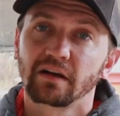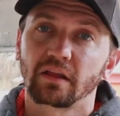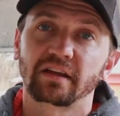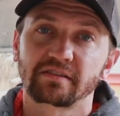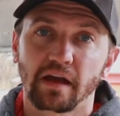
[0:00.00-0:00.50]
a
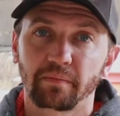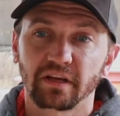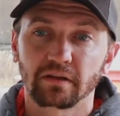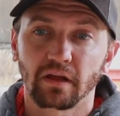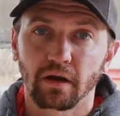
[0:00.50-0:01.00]
lot of time to
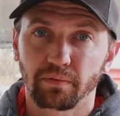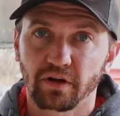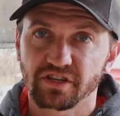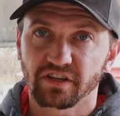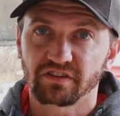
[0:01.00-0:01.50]
get a lot of
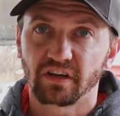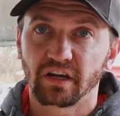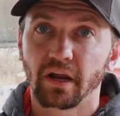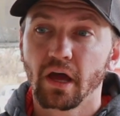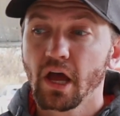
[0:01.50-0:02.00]
projects
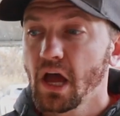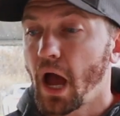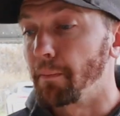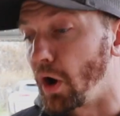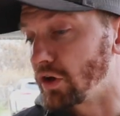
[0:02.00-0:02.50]
done.
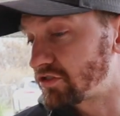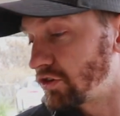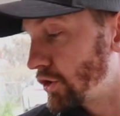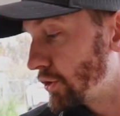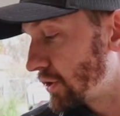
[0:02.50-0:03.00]
I'm
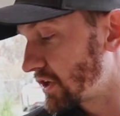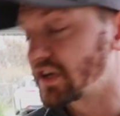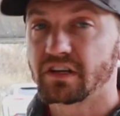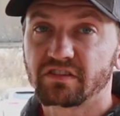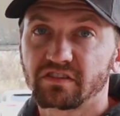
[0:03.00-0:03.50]
also
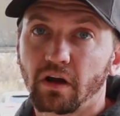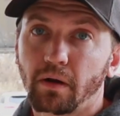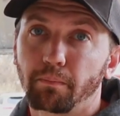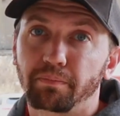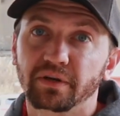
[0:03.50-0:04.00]
going to
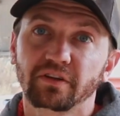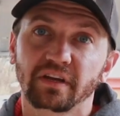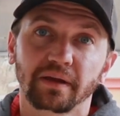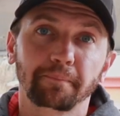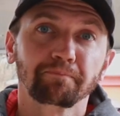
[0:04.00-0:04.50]
start
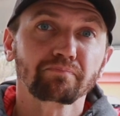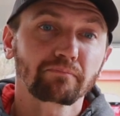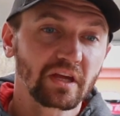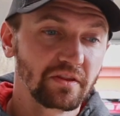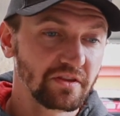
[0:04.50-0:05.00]
building
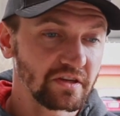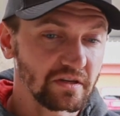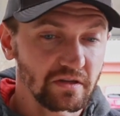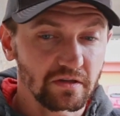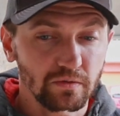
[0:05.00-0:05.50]

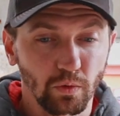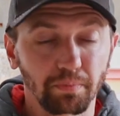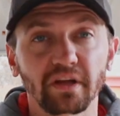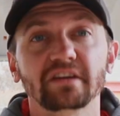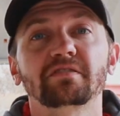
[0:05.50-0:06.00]
the
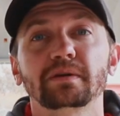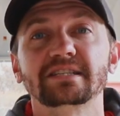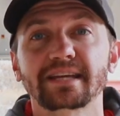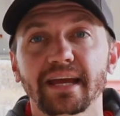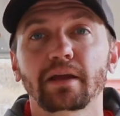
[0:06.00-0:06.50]

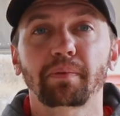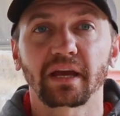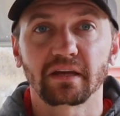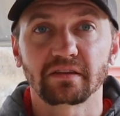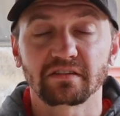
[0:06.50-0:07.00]
replacement tank
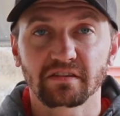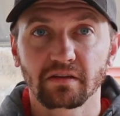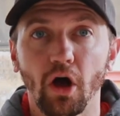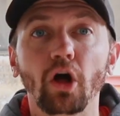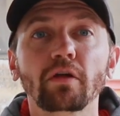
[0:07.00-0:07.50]
pans.
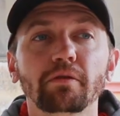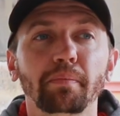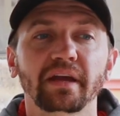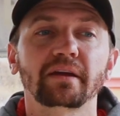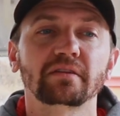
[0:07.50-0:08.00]
All of the
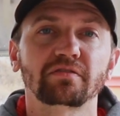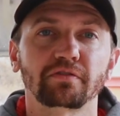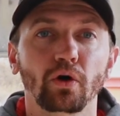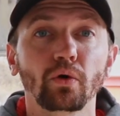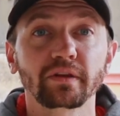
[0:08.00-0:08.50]
pans
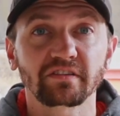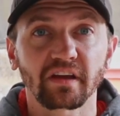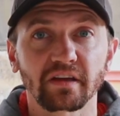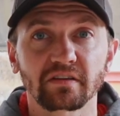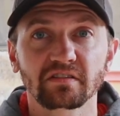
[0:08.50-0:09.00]
for the holding
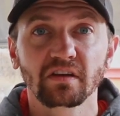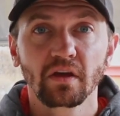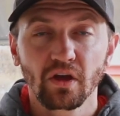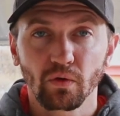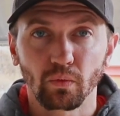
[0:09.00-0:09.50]
tanks
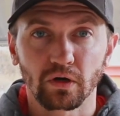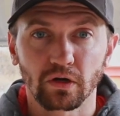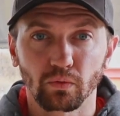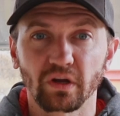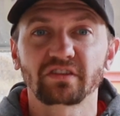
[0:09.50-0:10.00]

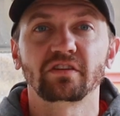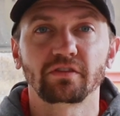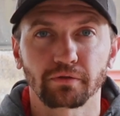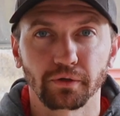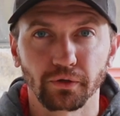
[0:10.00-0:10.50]
were rusted
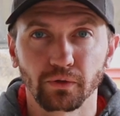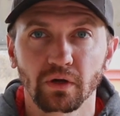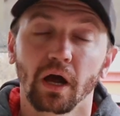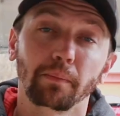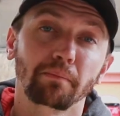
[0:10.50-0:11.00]
through.
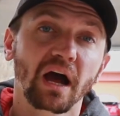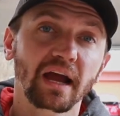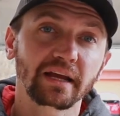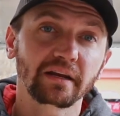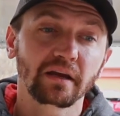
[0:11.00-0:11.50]
On
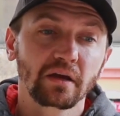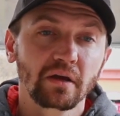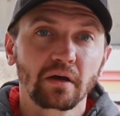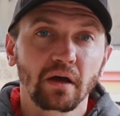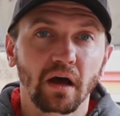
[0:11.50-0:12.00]
mine,
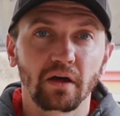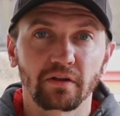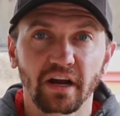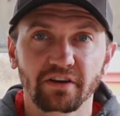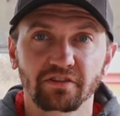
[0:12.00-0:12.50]

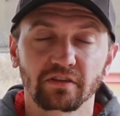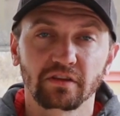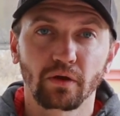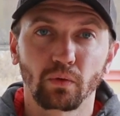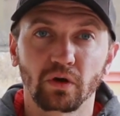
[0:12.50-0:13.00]

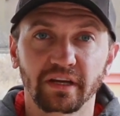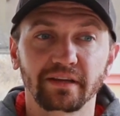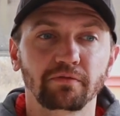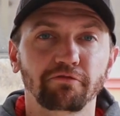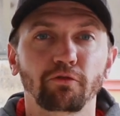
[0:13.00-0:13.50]
they were a
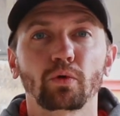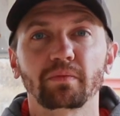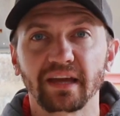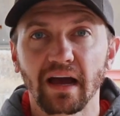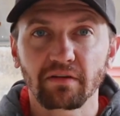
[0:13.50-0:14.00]

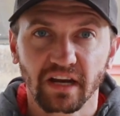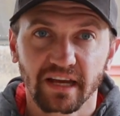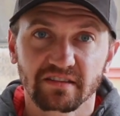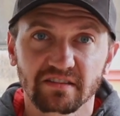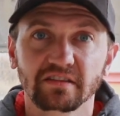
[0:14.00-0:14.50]
formed
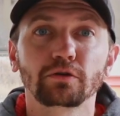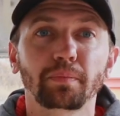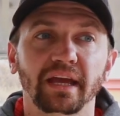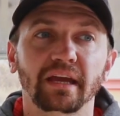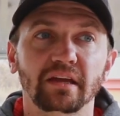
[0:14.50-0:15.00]
galvanized steel
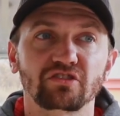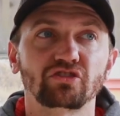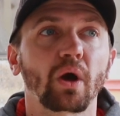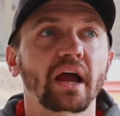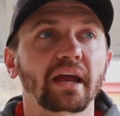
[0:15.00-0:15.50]
pan,
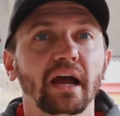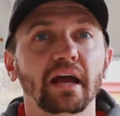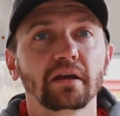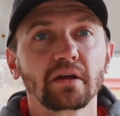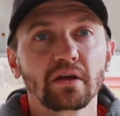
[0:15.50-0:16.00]
so I
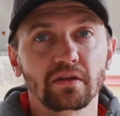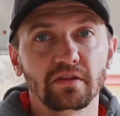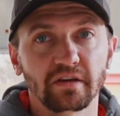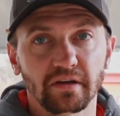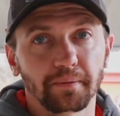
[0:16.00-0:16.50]
got
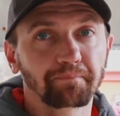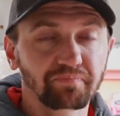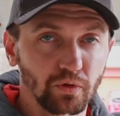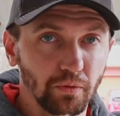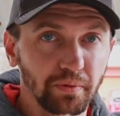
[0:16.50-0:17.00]
the
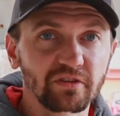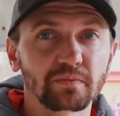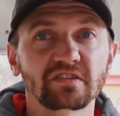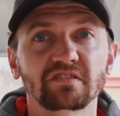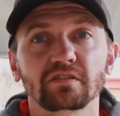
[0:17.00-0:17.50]

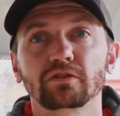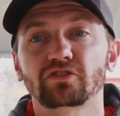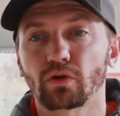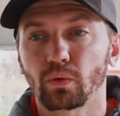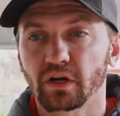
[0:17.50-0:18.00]
replacement steel to
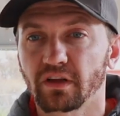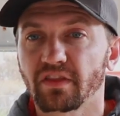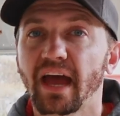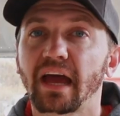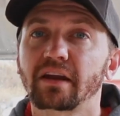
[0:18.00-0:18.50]
start working on
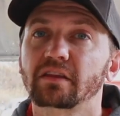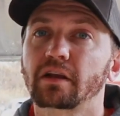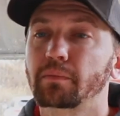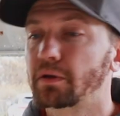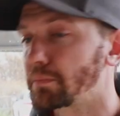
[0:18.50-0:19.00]
that, and then
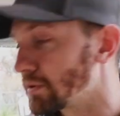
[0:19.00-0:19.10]
I'm going to